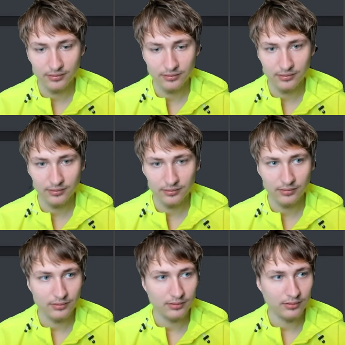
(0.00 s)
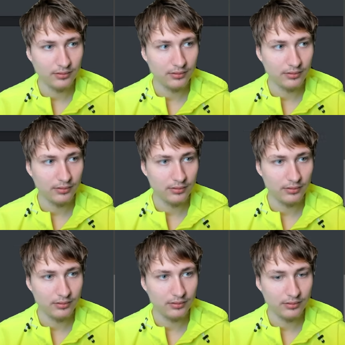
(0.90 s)

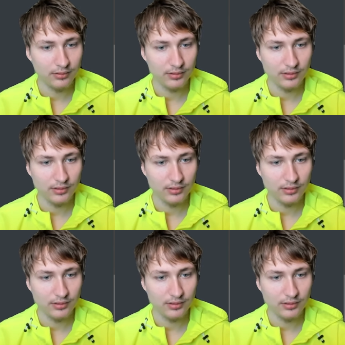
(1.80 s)
(silence)